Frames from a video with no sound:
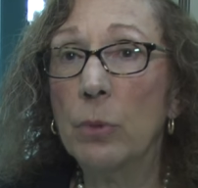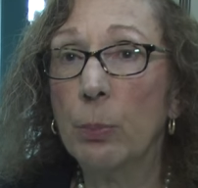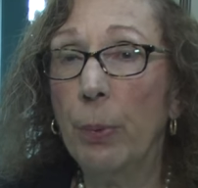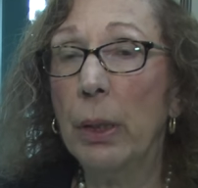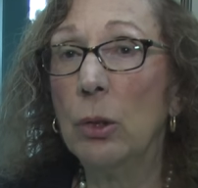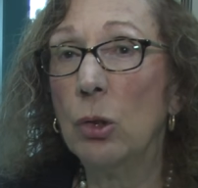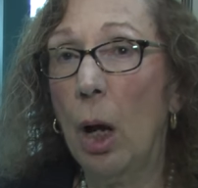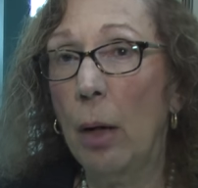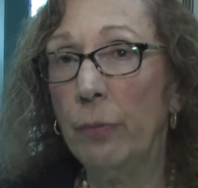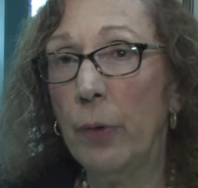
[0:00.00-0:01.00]
spring
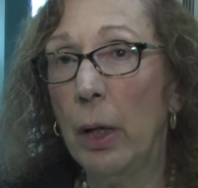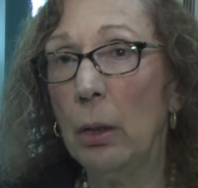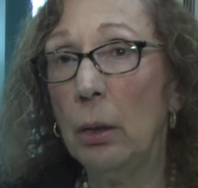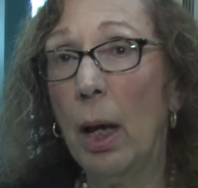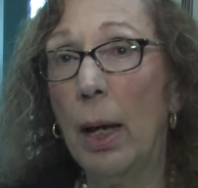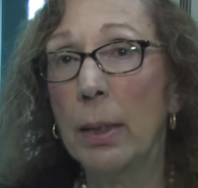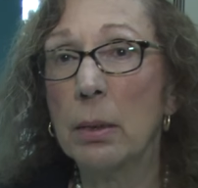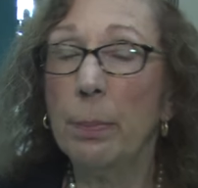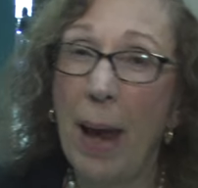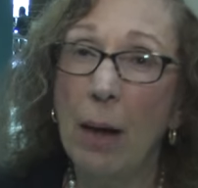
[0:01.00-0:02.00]
job fair
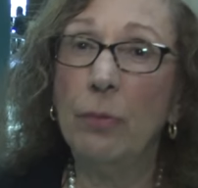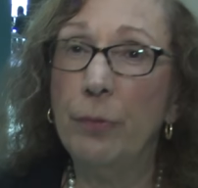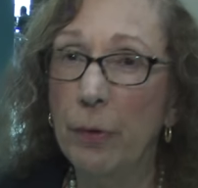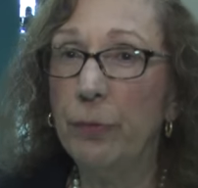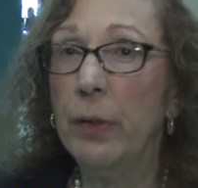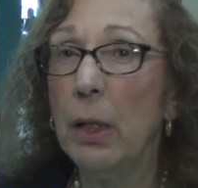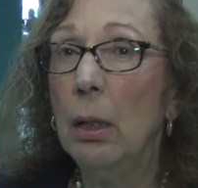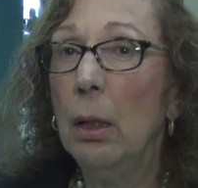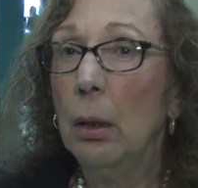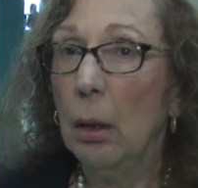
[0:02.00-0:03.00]
has about
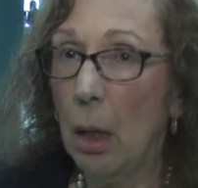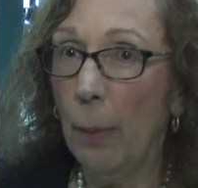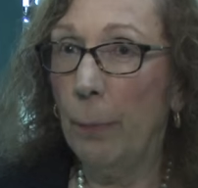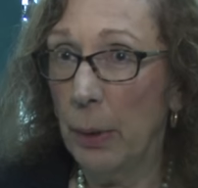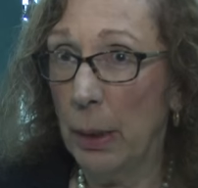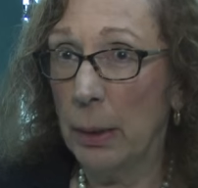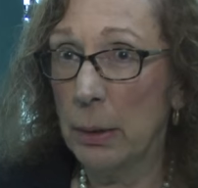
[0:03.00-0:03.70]
50 companies.